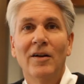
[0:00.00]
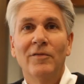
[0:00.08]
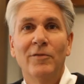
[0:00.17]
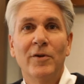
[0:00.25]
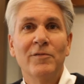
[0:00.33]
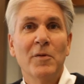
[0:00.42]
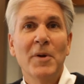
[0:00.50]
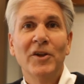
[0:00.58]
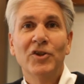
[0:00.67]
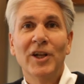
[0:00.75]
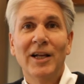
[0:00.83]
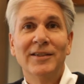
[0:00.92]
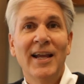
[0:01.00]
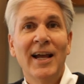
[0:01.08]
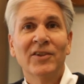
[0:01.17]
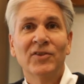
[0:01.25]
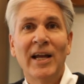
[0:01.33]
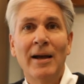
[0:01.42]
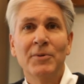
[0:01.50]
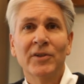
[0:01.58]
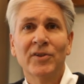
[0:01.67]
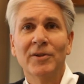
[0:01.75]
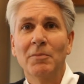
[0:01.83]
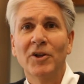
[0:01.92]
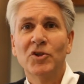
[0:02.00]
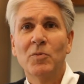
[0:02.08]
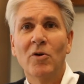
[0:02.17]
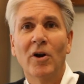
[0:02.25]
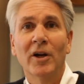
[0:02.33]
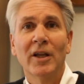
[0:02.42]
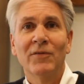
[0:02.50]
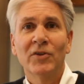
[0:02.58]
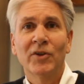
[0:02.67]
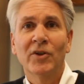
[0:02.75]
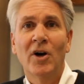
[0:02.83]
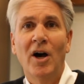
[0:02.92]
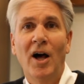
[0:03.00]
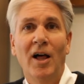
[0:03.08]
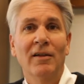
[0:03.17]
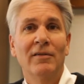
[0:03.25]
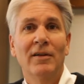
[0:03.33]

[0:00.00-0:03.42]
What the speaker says: For information on tax topics and much more, give us a call,